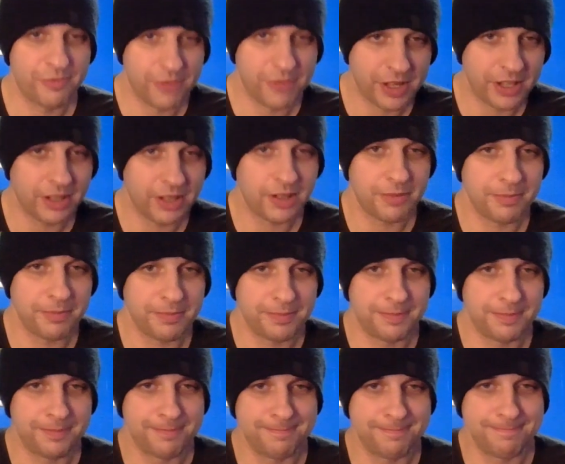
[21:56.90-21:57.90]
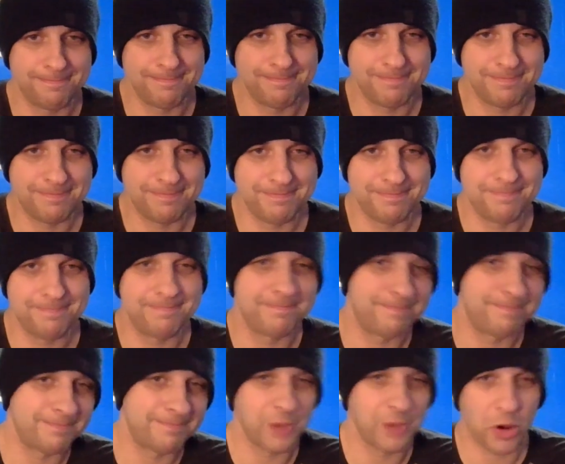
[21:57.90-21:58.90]
film,
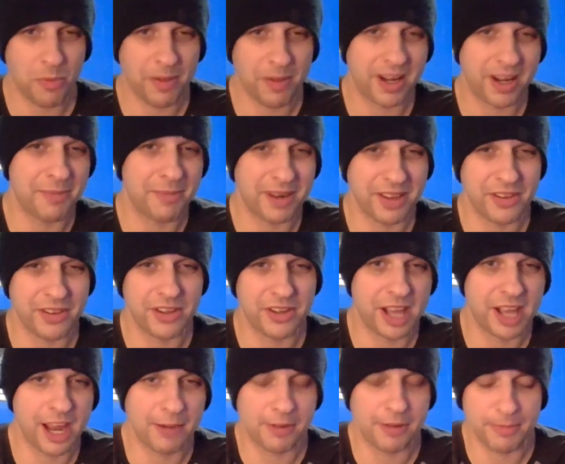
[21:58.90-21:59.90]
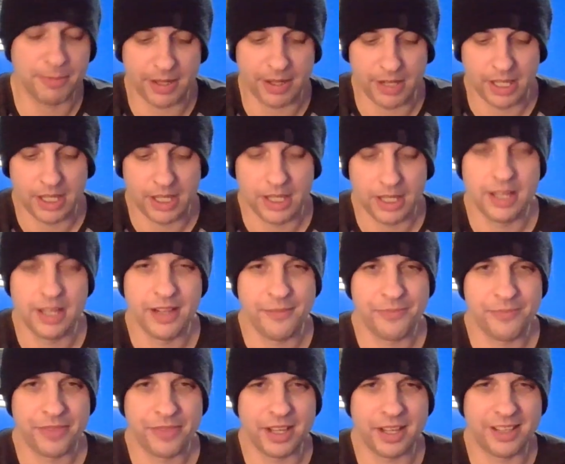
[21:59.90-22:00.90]
opening up another good camera, but
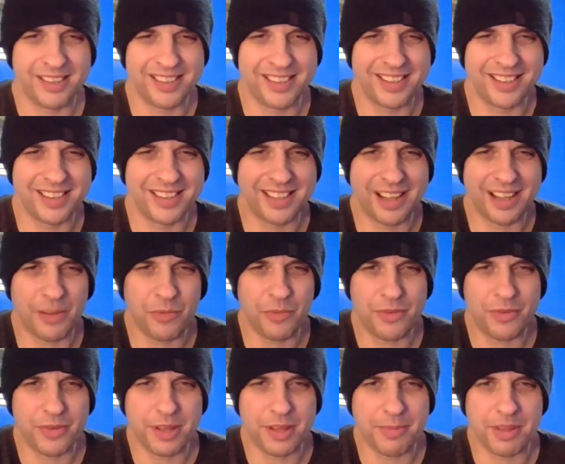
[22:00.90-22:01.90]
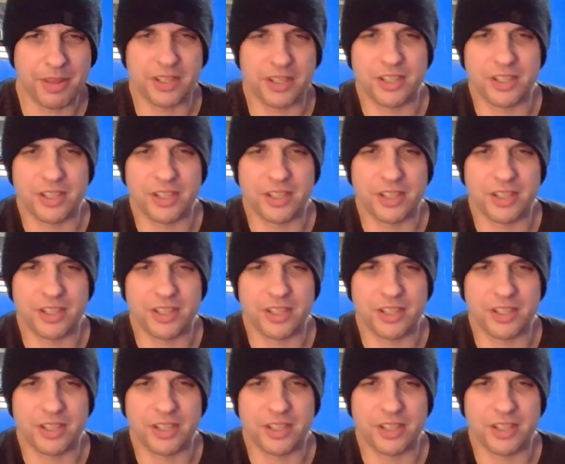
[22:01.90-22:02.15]
that wouldn't really be the